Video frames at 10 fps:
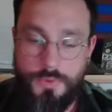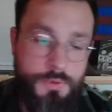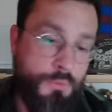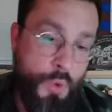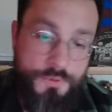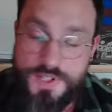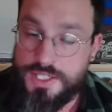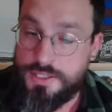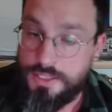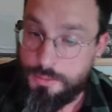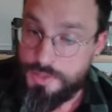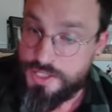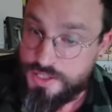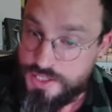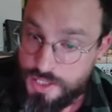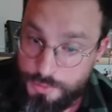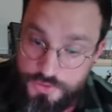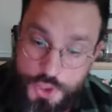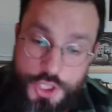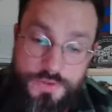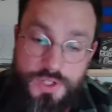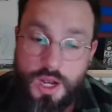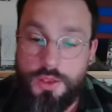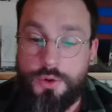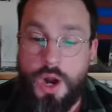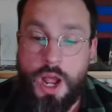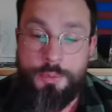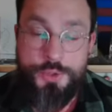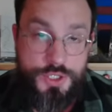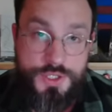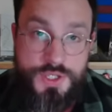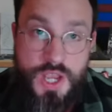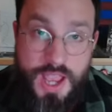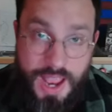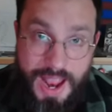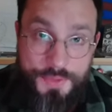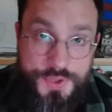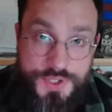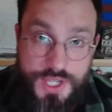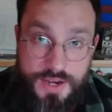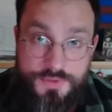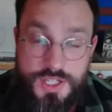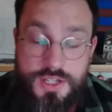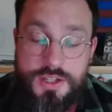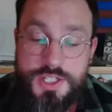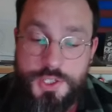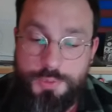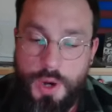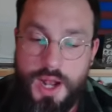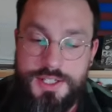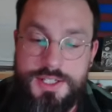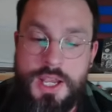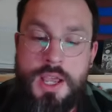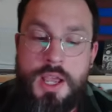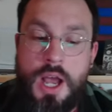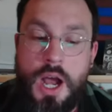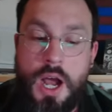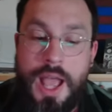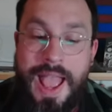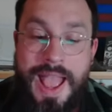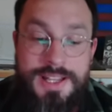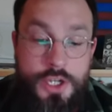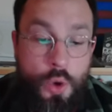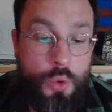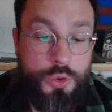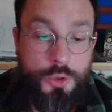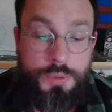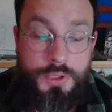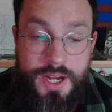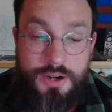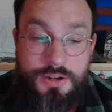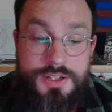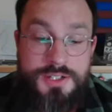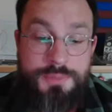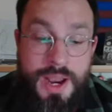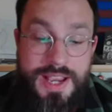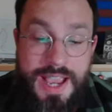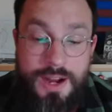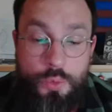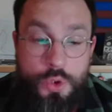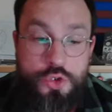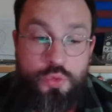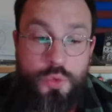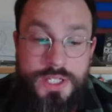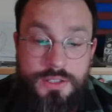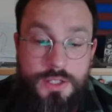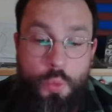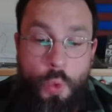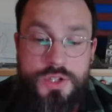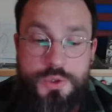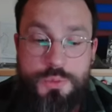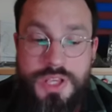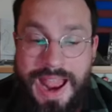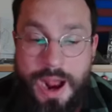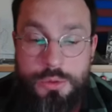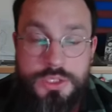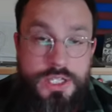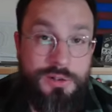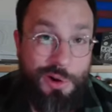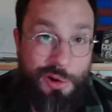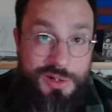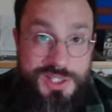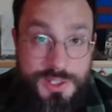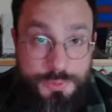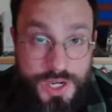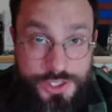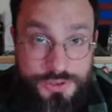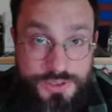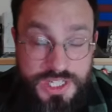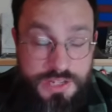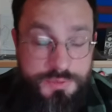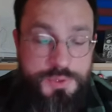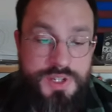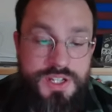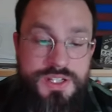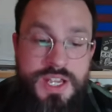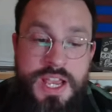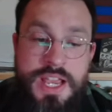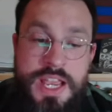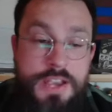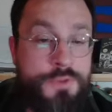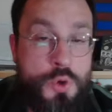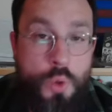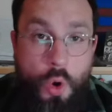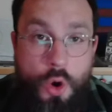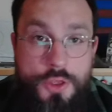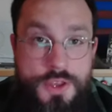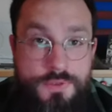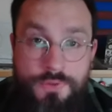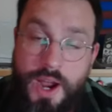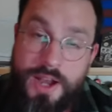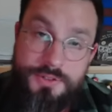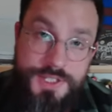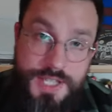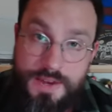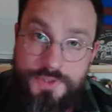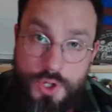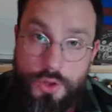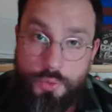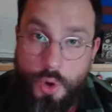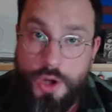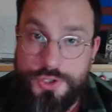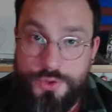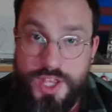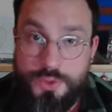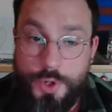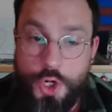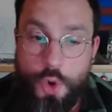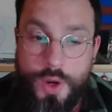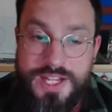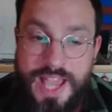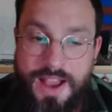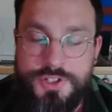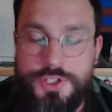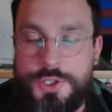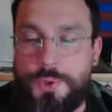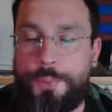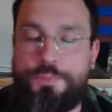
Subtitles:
More physically limited than some of the Chiefs' other options at the safety spots. As an older player, does Mike Edwards really want to be out there on special teams? Because if you are the final safety on the roster, that's what you're going to have to do.